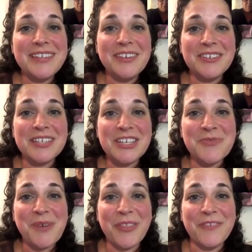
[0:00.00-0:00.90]
you're such a
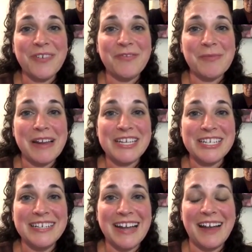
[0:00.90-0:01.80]
wealth of
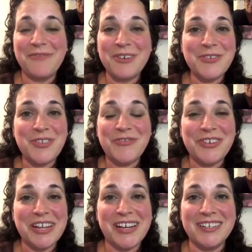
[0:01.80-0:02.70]
information. I've worked with you for
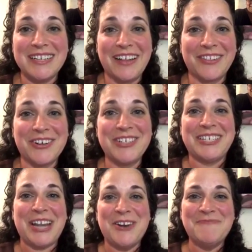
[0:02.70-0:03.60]
years and I learned
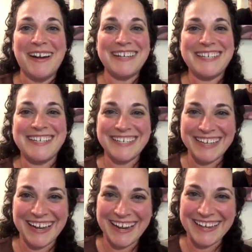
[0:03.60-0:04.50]
so much
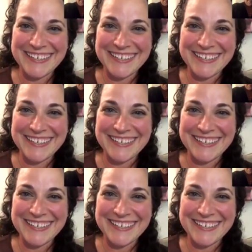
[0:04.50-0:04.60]
tonight.